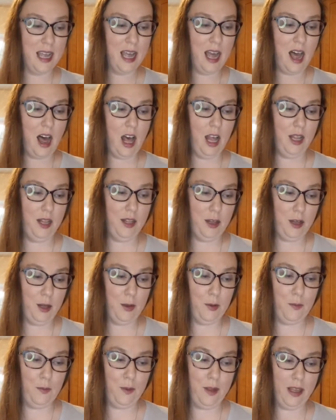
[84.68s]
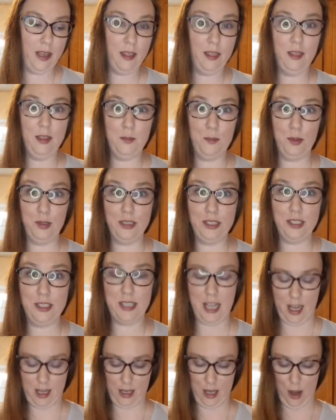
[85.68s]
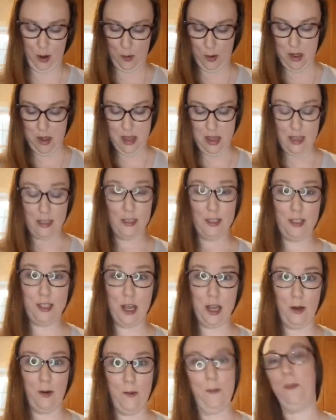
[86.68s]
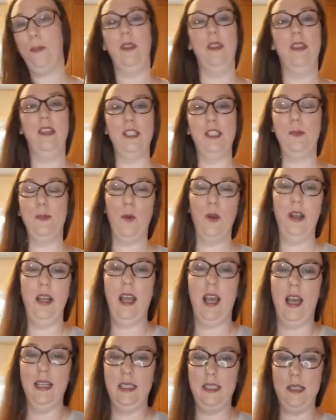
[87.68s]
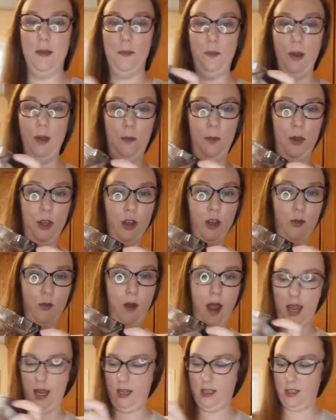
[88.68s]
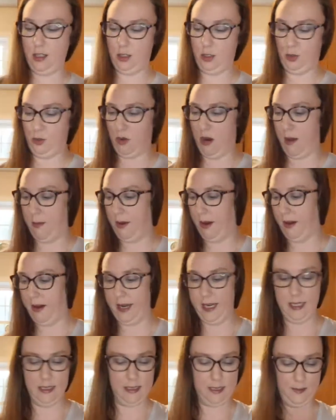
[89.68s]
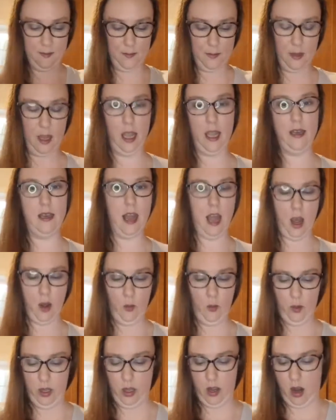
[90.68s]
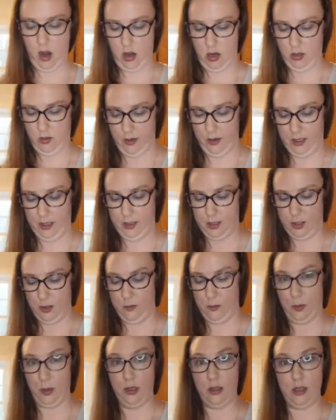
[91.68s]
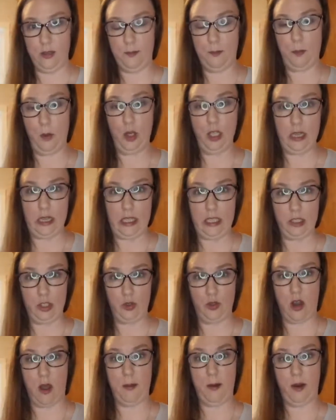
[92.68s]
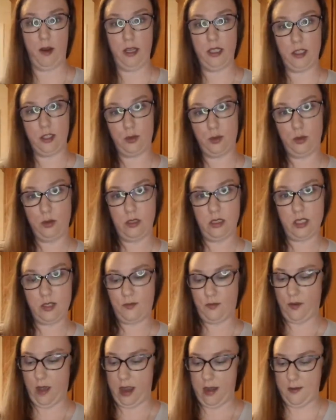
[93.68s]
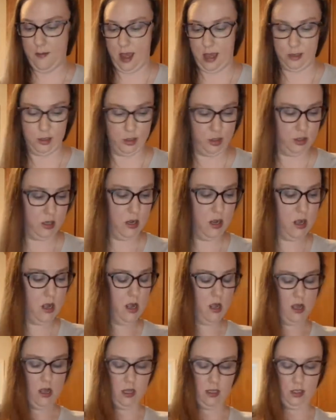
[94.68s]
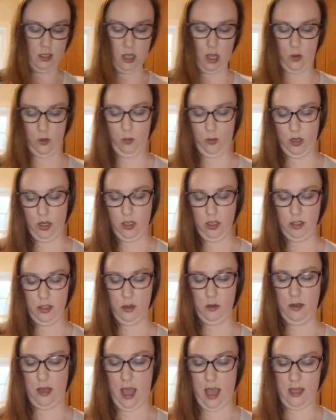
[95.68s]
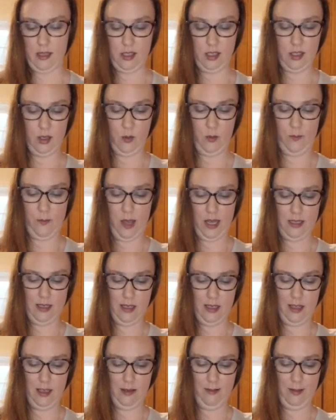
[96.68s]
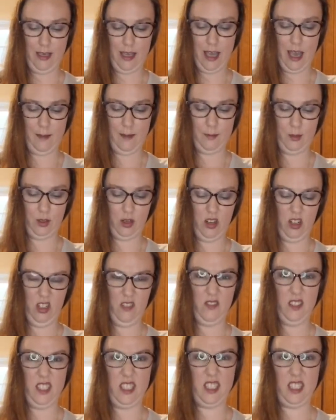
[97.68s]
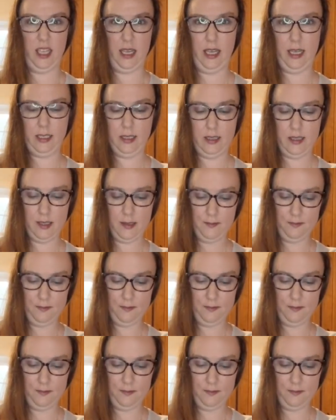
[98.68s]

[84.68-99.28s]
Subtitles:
along with the Prosecco. So this morning I simply pureed the strawberries, and now we are going to put these strawberries through this fine mash. So we're gonna do that. So basically we capture all of the seeds,